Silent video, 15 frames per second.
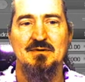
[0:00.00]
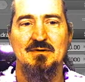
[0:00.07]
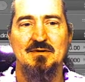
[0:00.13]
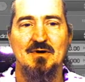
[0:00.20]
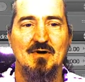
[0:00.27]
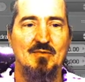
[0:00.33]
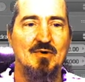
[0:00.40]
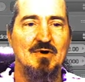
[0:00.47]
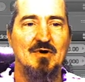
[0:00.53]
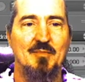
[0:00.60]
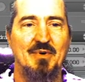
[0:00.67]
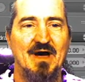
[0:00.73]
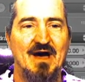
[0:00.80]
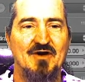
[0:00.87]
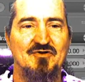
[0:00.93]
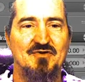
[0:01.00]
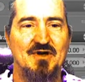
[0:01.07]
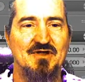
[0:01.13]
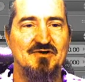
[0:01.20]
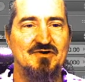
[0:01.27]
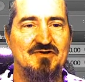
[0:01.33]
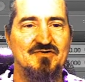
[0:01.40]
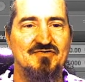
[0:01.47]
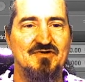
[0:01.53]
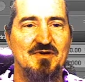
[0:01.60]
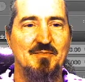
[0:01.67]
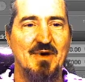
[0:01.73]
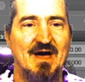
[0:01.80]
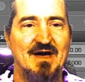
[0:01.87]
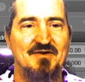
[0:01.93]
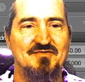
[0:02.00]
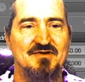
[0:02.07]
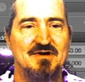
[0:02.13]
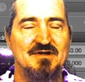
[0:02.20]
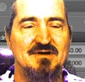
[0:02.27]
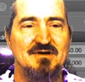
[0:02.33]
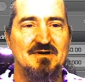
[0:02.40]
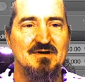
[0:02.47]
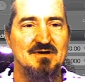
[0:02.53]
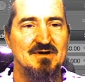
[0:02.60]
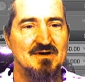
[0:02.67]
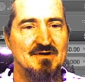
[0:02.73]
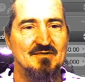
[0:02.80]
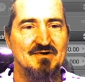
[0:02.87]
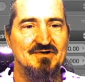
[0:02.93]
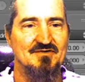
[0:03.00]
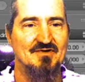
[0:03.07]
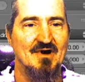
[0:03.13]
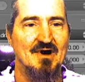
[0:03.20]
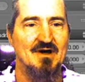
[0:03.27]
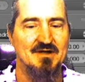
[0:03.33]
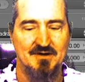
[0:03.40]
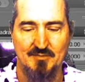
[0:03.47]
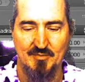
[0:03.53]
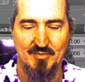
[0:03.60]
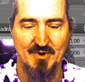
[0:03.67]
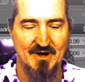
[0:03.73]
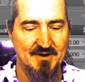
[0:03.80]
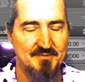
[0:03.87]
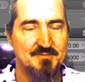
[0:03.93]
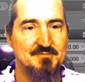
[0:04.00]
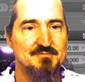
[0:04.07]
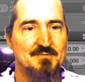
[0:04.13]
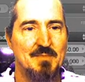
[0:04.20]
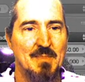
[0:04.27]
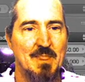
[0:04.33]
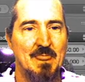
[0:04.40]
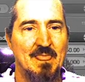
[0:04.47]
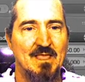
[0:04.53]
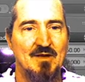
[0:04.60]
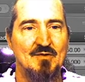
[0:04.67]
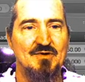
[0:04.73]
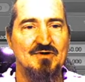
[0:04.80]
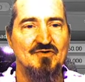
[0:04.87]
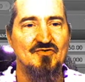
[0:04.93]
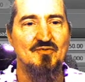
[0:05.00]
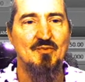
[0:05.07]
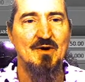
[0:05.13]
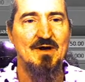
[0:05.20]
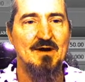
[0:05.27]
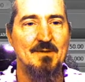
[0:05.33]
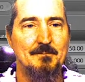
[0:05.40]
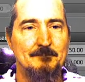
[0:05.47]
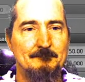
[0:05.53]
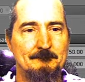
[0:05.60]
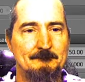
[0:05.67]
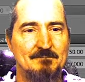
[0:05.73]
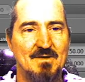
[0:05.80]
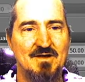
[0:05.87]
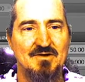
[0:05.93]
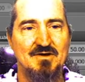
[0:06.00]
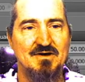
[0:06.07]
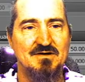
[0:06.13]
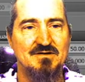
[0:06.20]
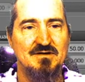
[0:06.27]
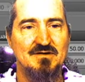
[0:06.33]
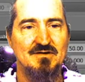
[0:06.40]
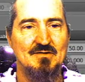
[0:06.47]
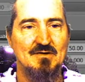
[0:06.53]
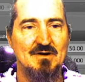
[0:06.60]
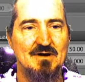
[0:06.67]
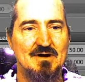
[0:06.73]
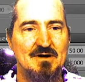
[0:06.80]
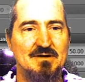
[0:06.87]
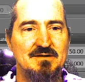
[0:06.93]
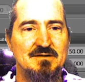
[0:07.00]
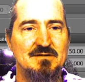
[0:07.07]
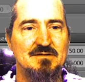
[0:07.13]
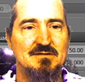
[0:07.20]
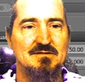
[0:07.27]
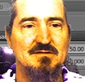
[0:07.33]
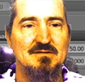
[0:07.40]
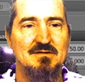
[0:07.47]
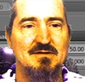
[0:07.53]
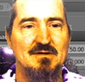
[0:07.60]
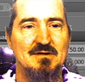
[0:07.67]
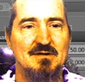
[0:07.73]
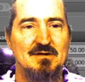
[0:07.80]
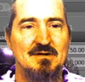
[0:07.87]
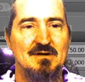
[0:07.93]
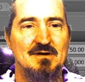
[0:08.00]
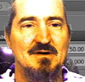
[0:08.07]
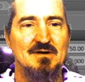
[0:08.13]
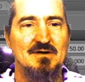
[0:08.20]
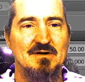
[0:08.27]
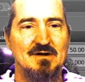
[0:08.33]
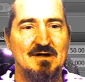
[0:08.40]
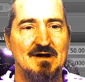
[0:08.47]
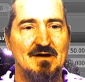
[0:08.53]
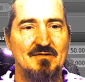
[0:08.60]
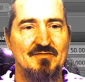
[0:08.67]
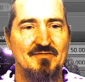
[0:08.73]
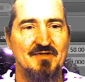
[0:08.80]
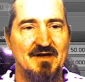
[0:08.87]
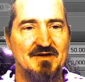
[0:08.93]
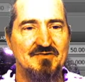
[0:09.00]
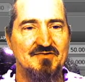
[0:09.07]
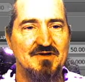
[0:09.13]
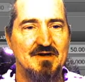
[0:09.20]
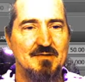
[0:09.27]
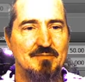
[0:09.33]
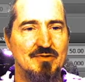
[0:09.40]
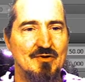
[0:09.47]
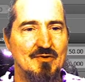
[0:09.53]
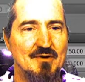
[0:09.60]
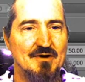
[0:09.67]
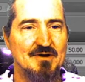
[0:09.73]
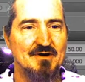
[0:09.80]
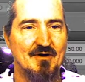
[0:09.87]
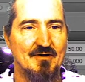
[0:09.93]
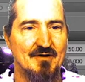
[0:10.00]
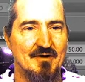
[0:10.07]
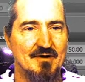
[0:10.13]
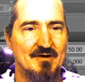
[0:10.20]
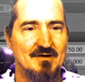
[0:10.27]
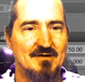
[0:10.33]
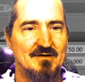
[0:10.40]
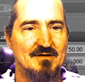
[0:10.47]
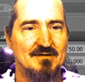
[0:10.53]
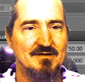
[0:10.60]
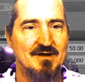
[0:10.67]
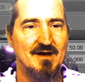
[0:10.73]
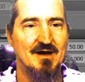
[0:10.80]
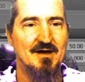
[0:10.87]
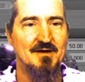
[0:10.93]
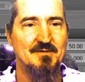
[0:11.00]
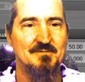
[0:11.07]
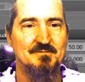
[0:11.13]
or will go past, and you can see past it, which is odd. But when you swim and you continue on, you know, things get bluer and darker, okay?